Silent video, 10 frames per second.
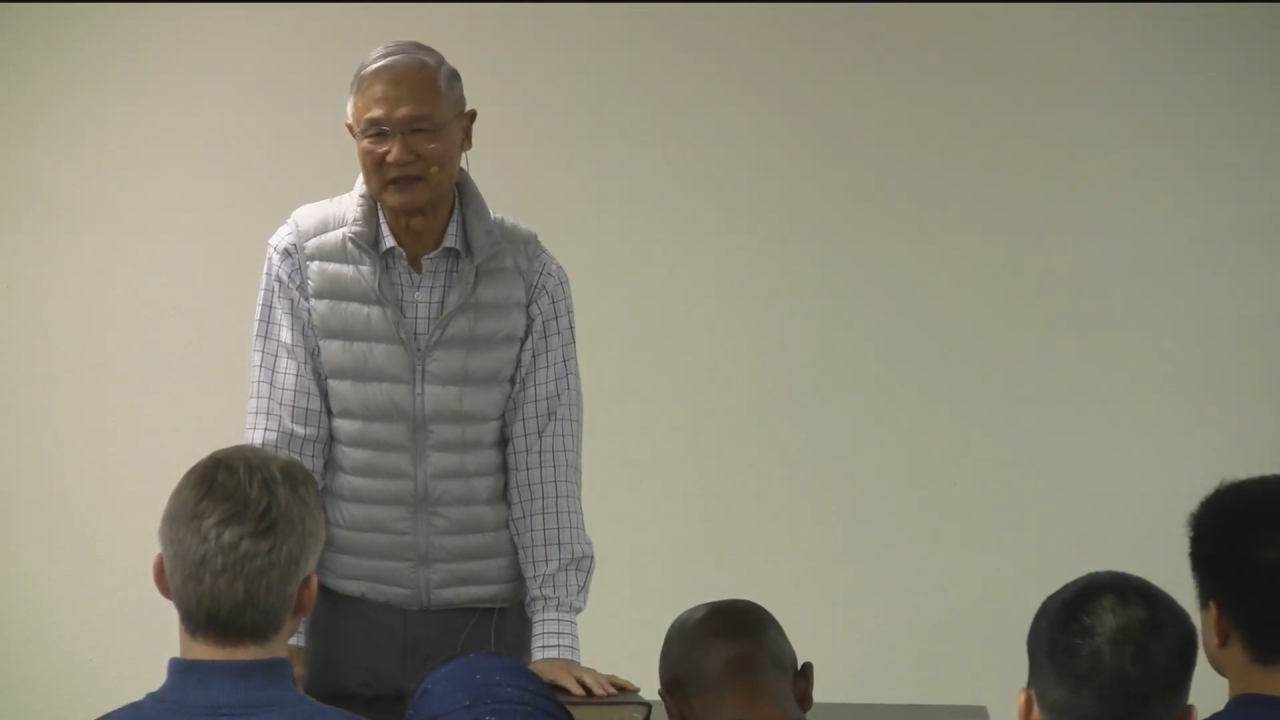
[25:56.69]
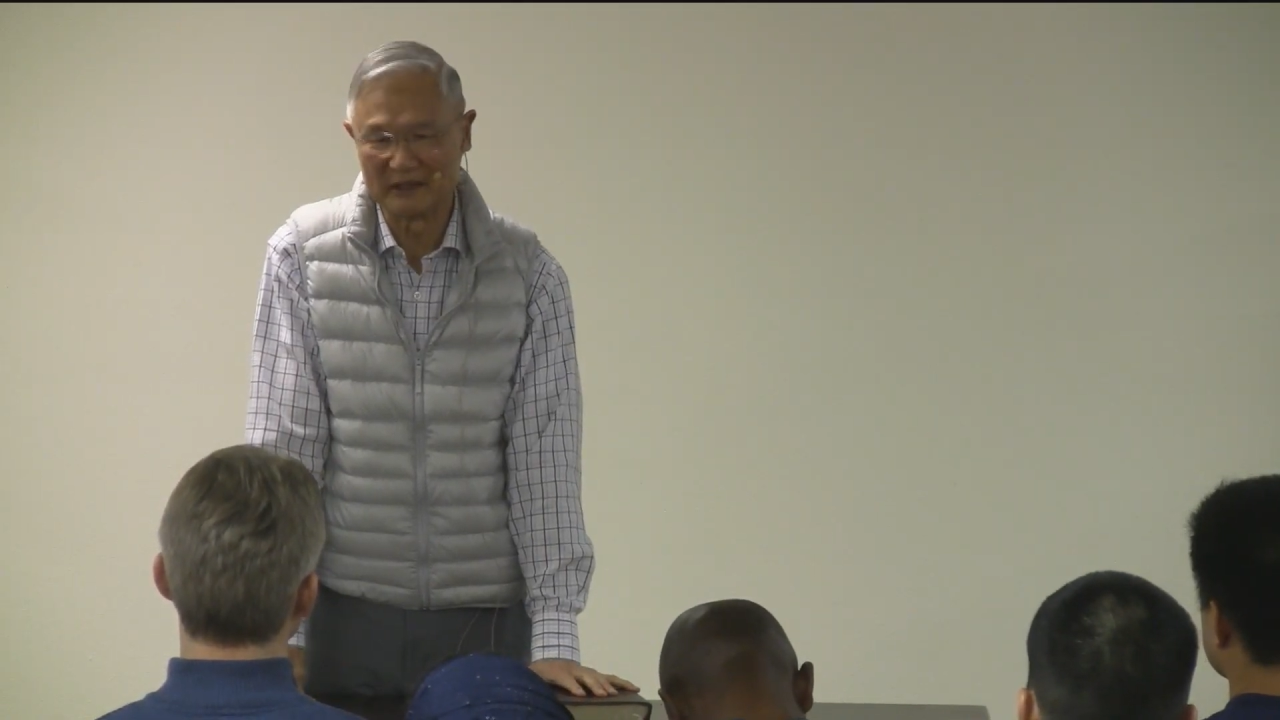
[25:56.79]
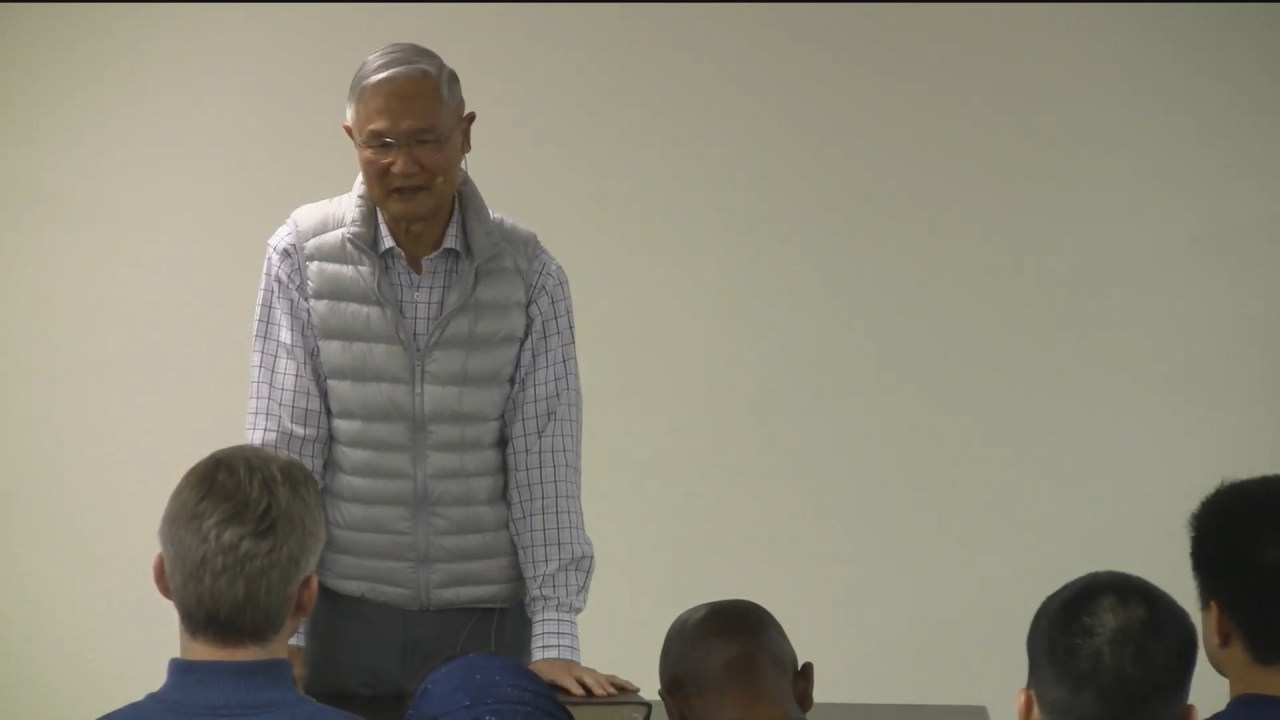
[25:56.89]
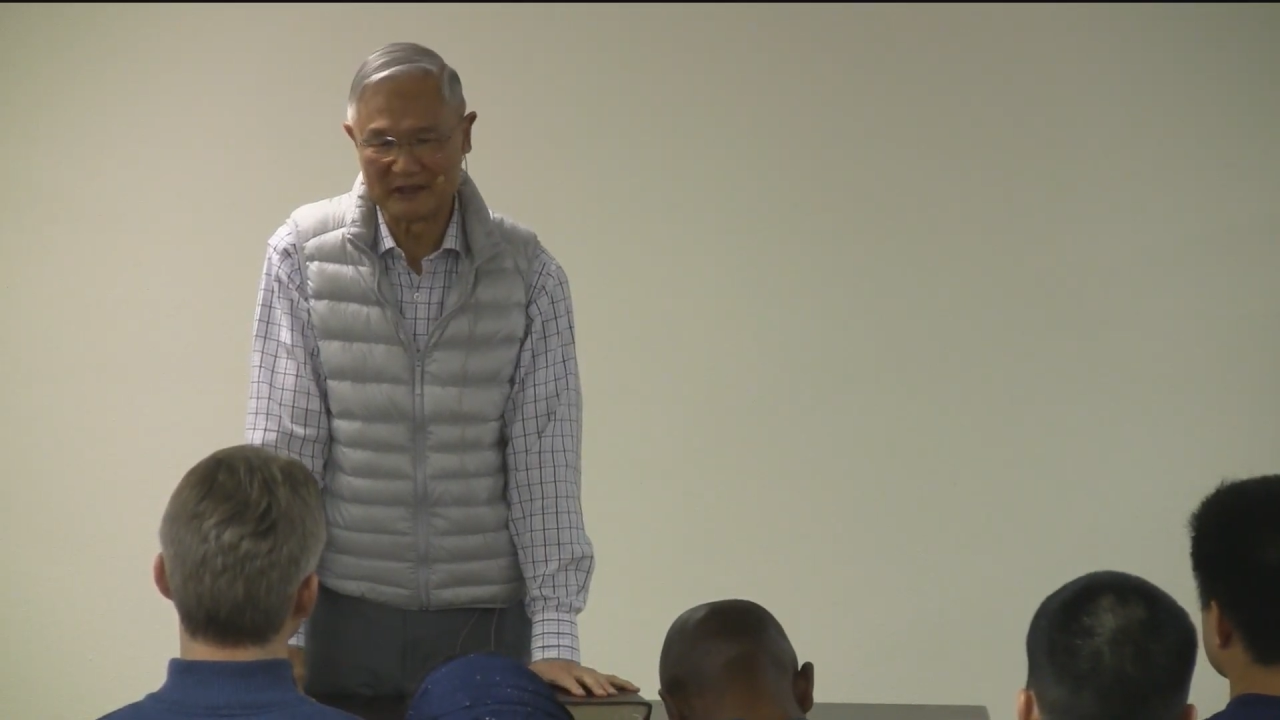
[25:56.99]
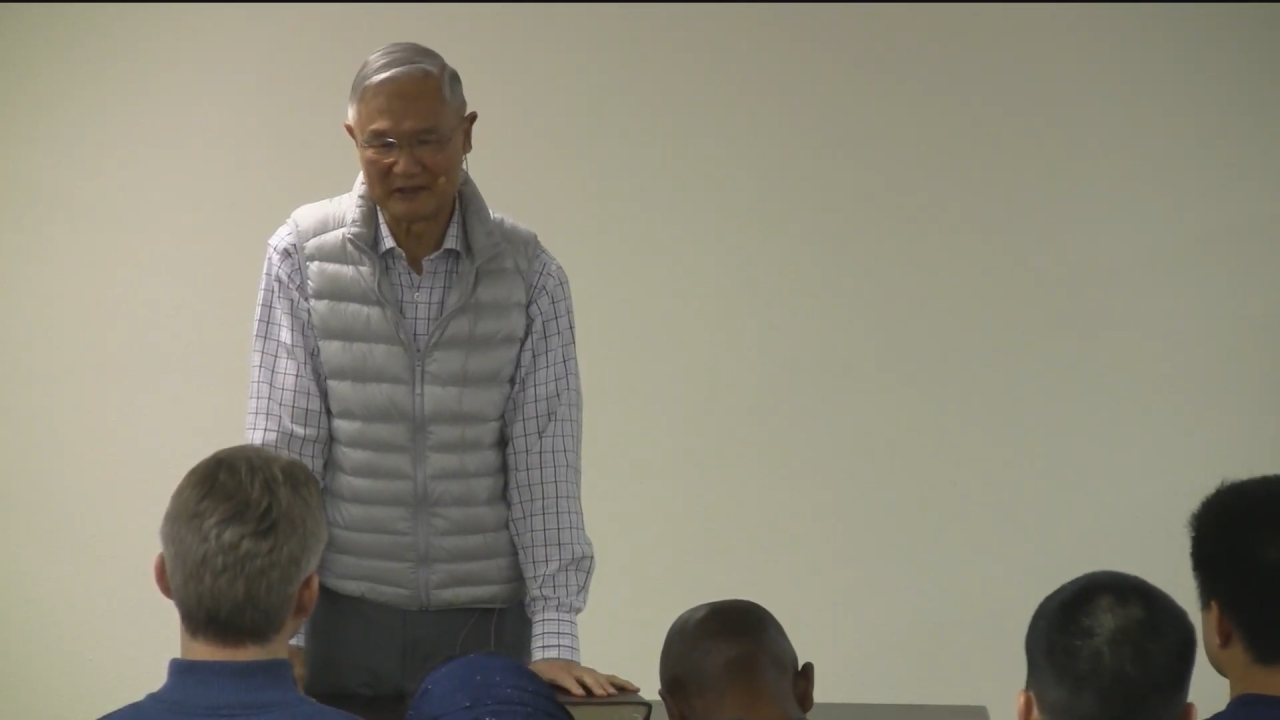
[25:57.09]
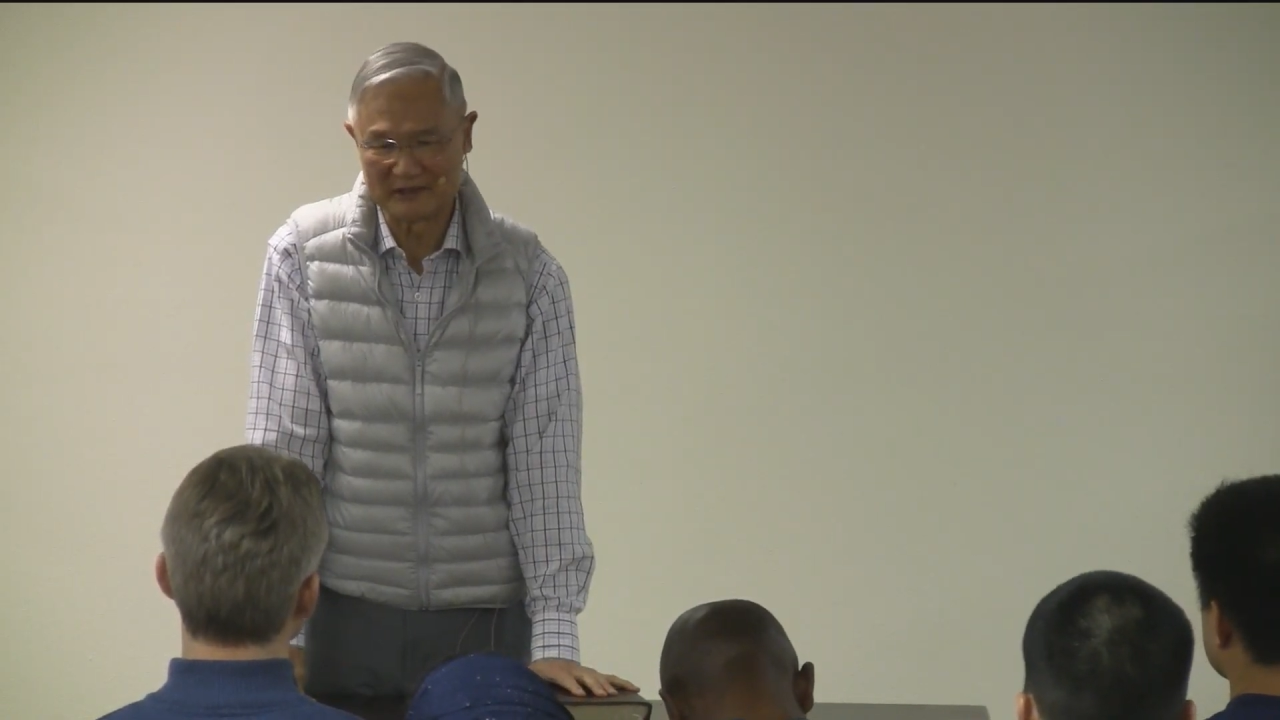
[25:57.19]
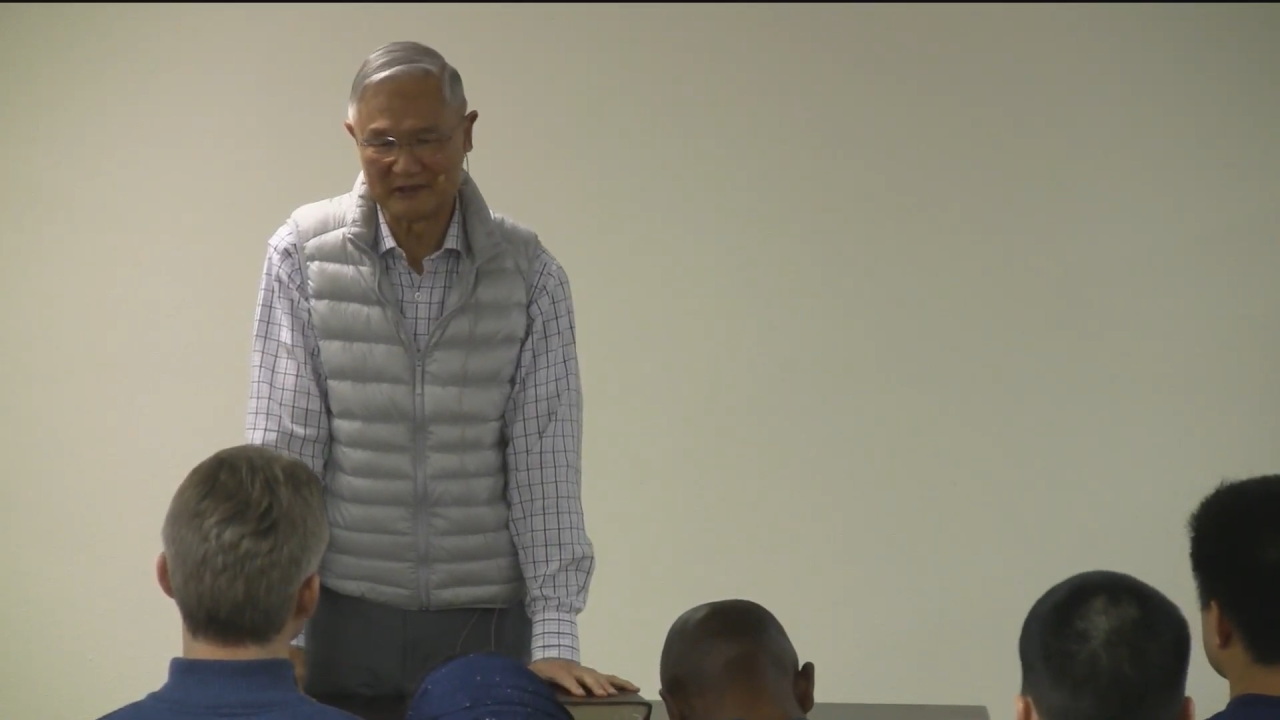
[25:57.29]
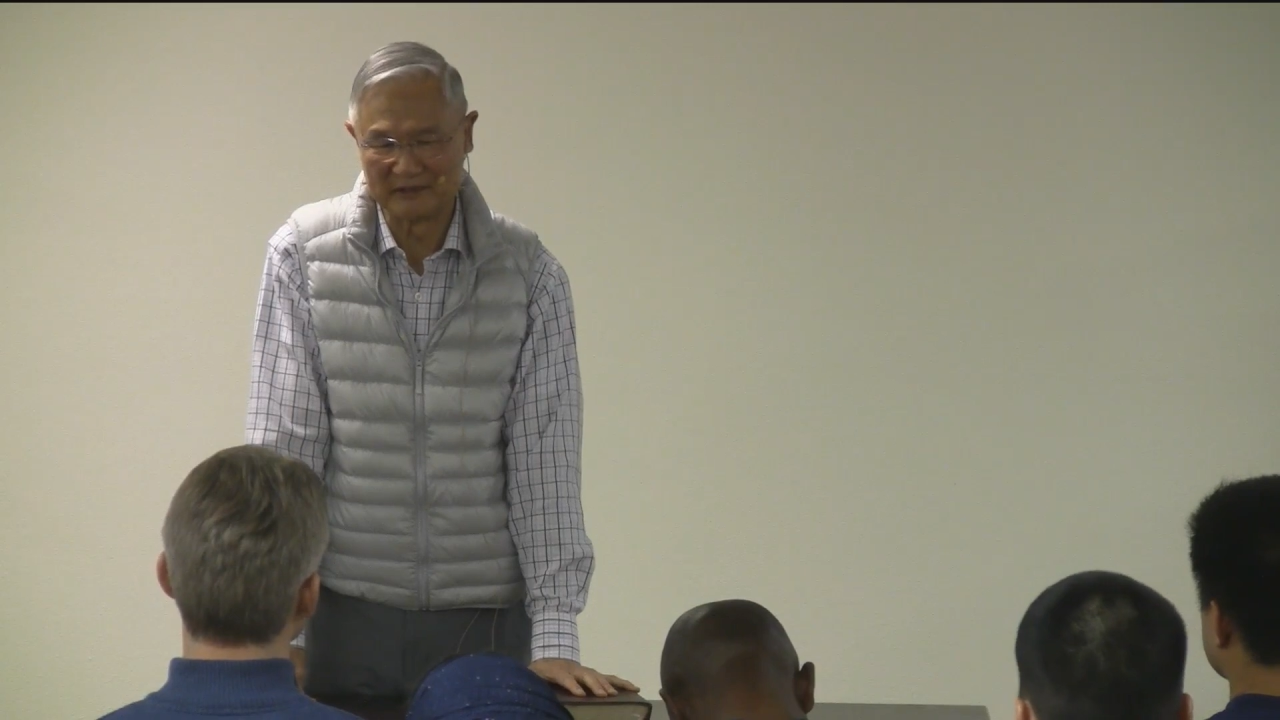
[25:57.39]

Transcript: let us